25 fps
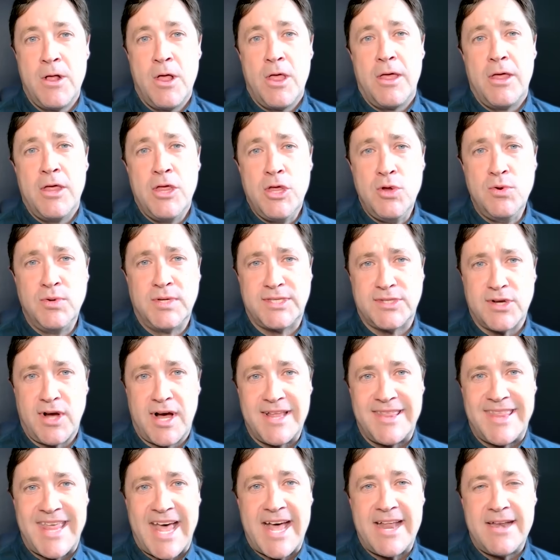You
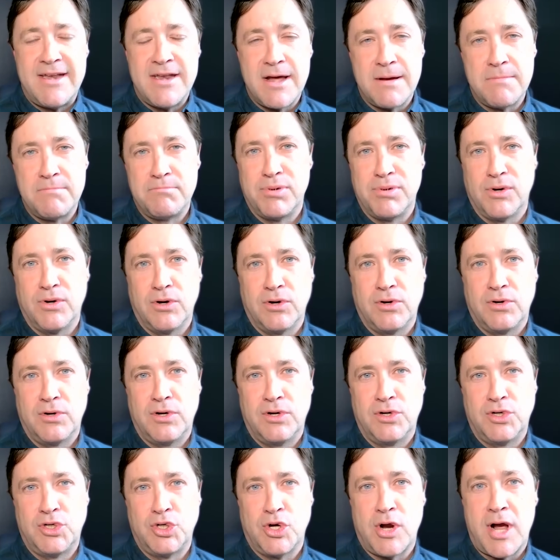saw that number
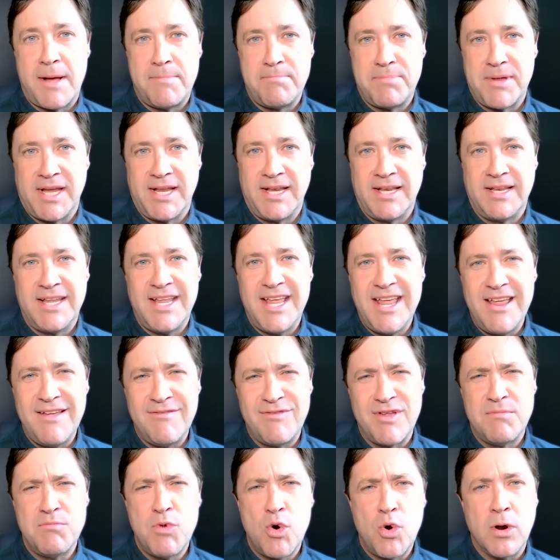dropping
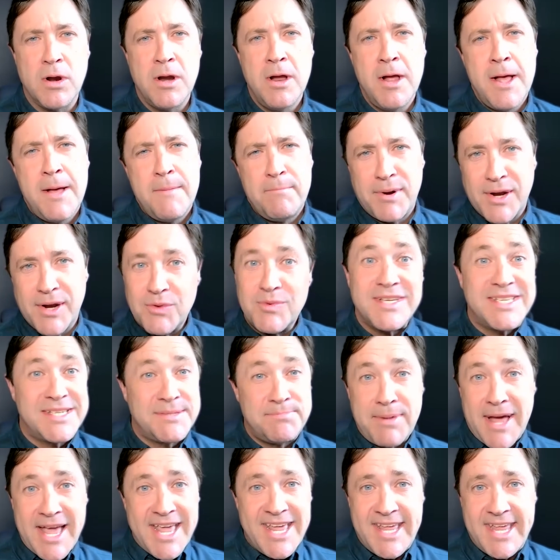even more, but it was
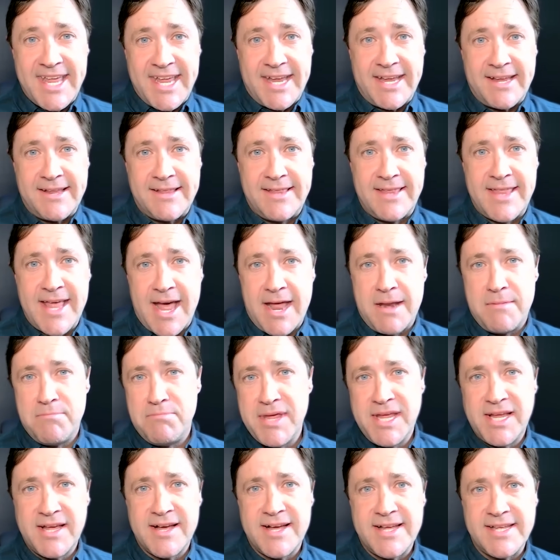spiky then
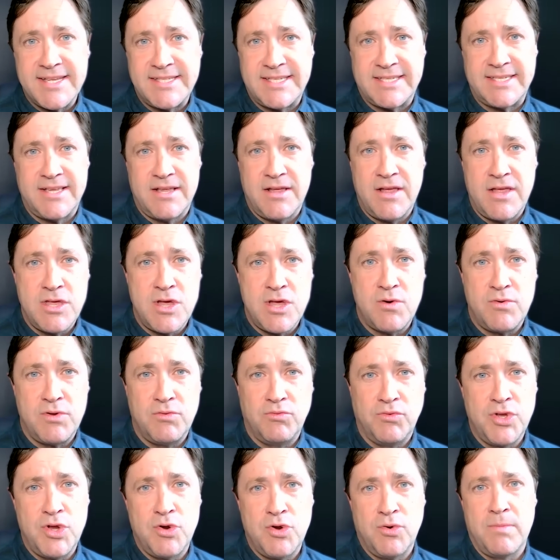because you
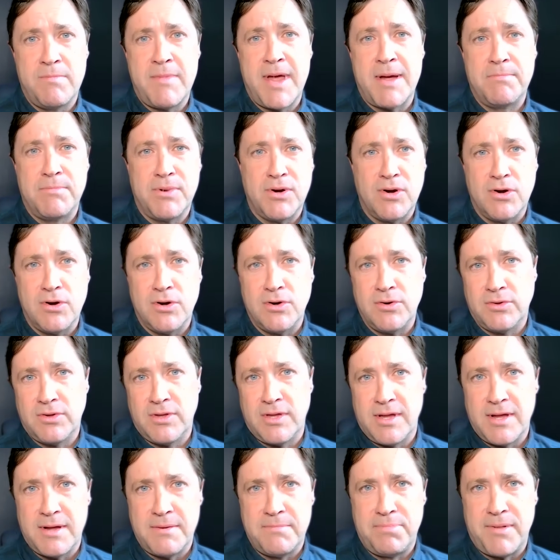remember
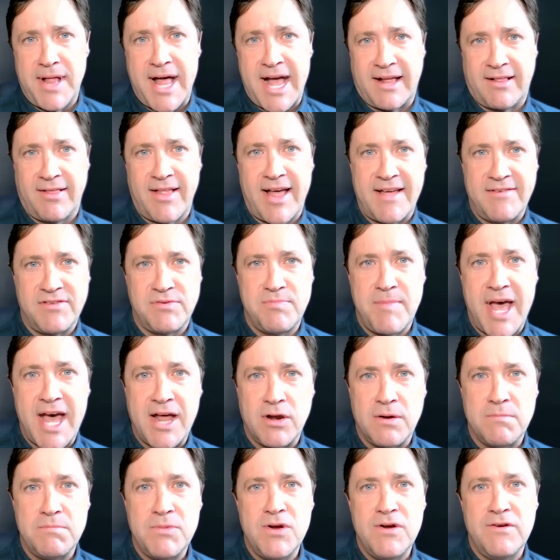the Black Lives
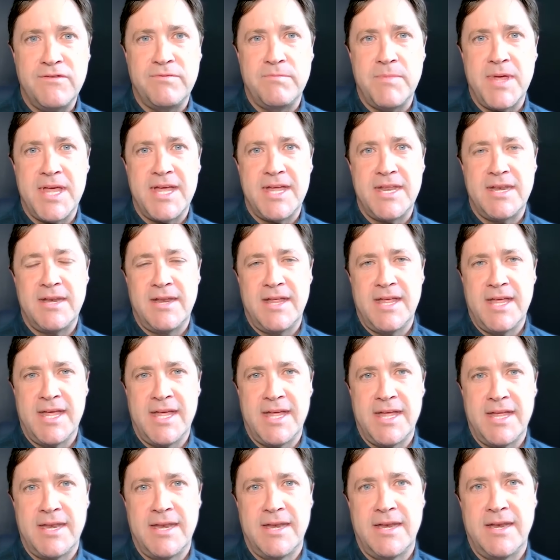Matter movement,
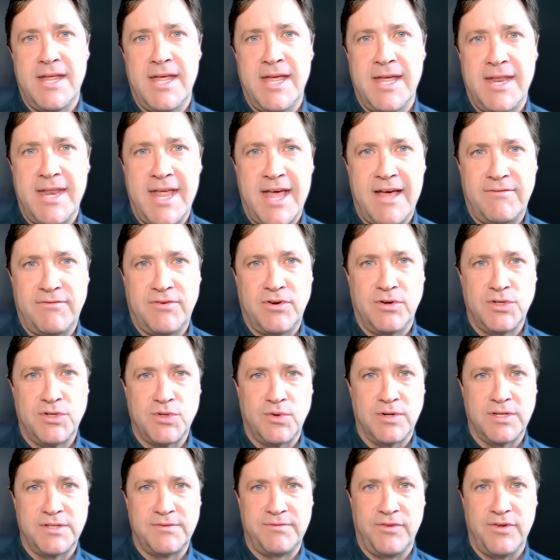and after
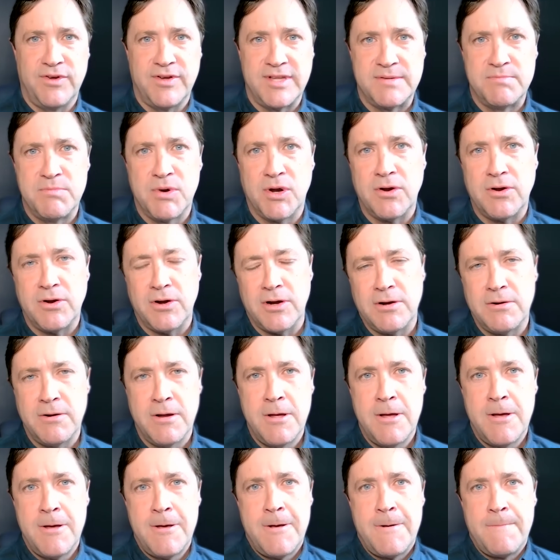George Floyd's murder,
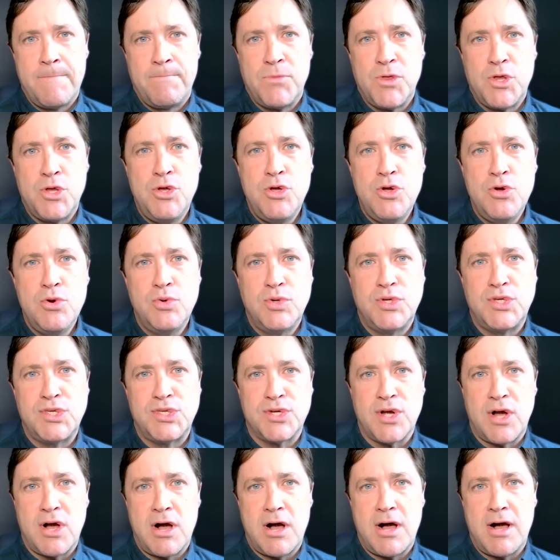you
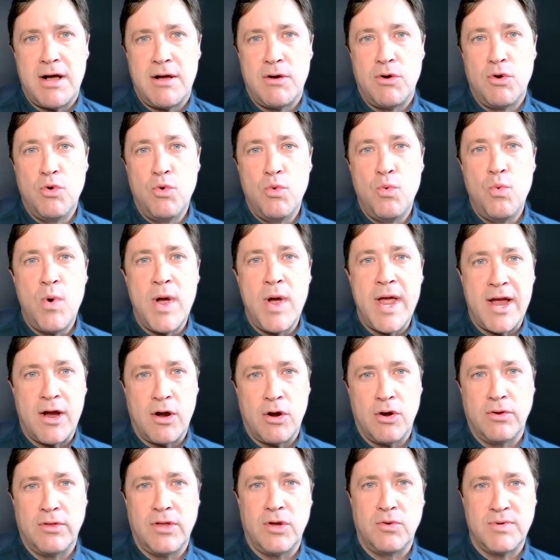saw
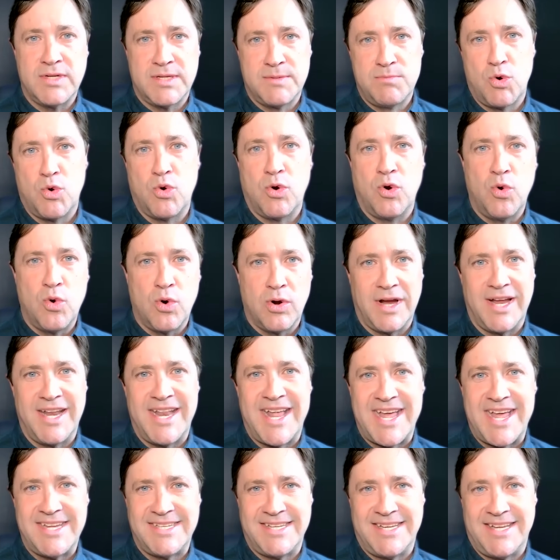where there was more
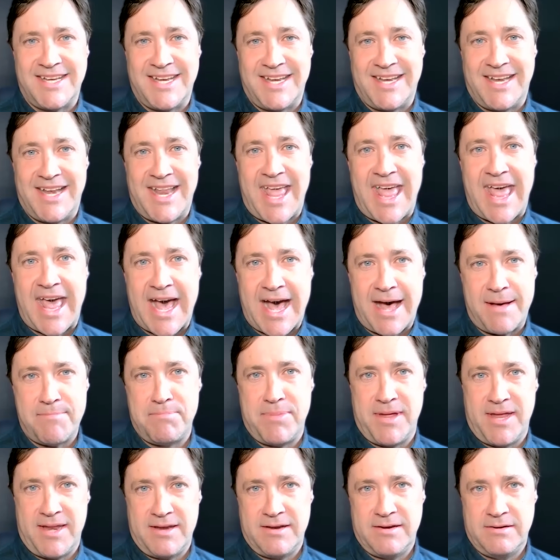organizing
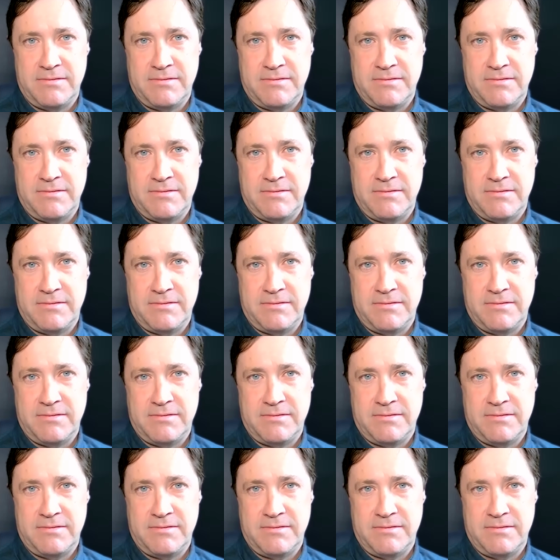happen,